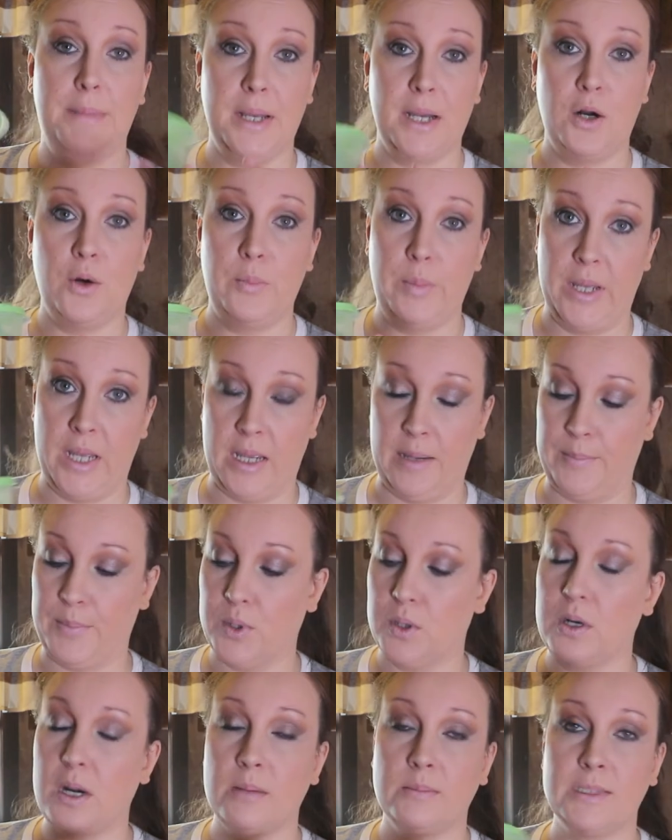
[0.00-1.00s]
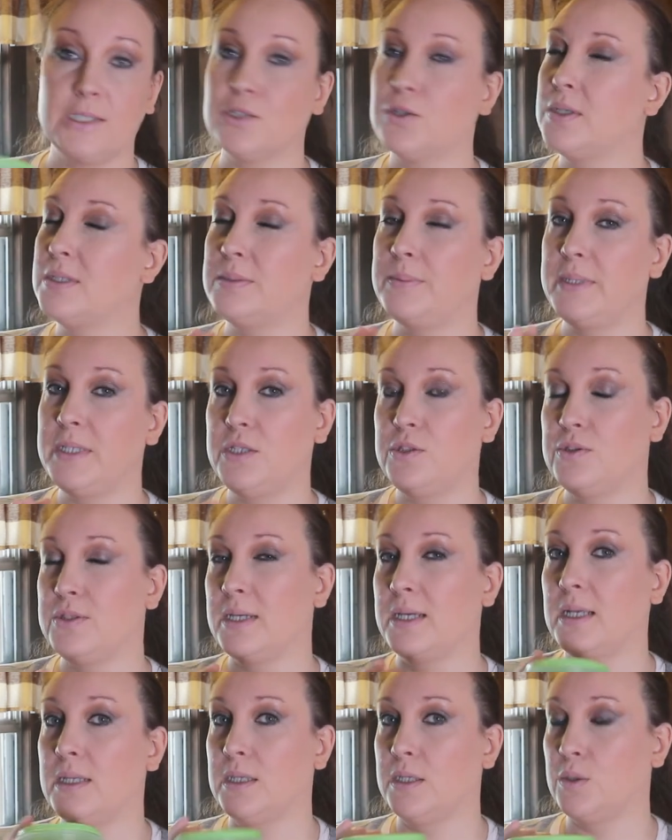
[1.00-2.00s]
bell pepper. I'm just going to be
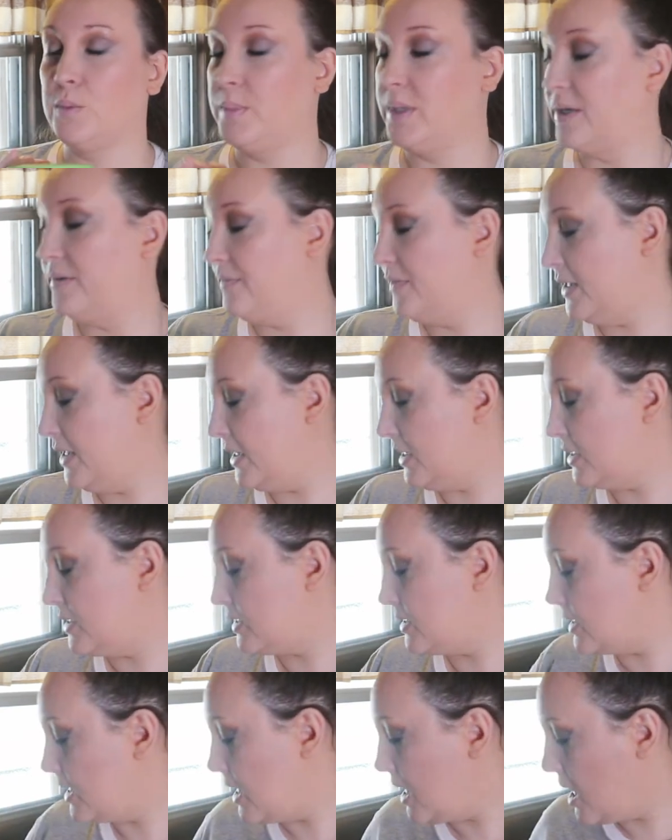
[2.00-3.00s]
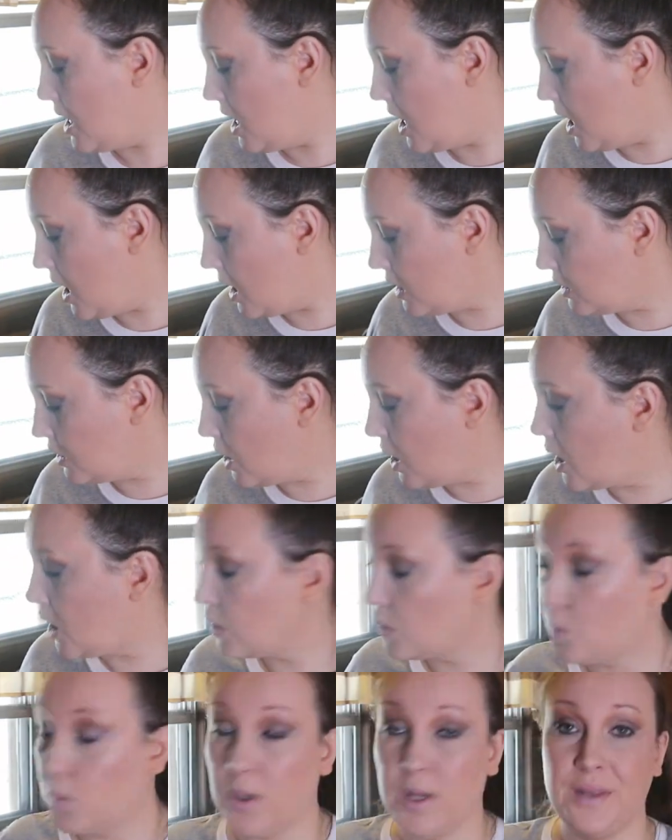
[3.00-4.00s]
using a little bit of this
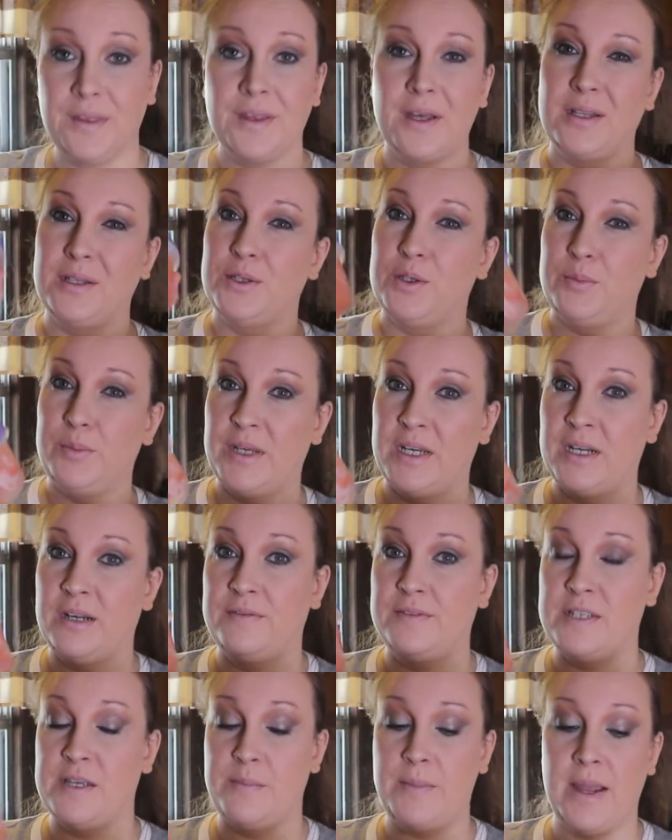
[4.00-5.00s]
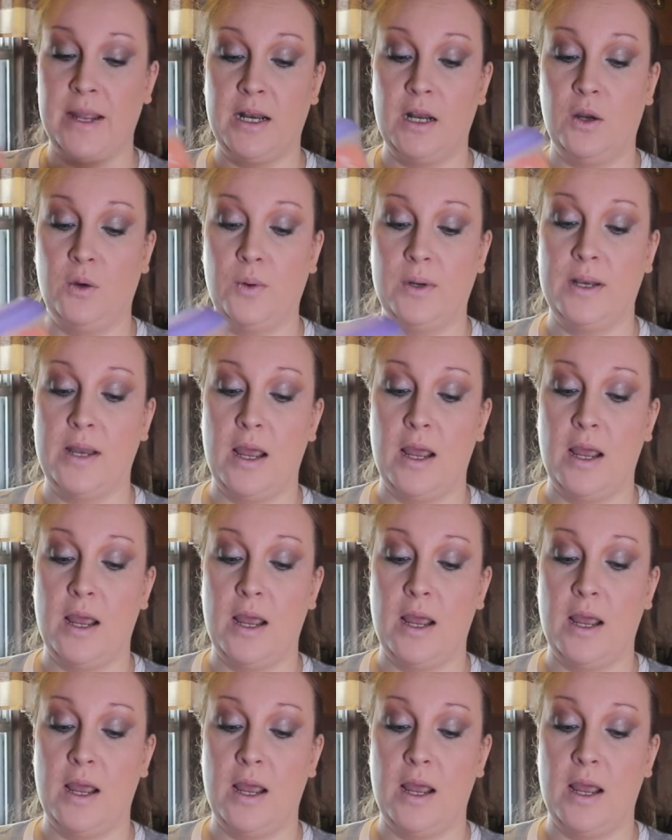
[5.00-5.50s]
along with a little bit of tomato.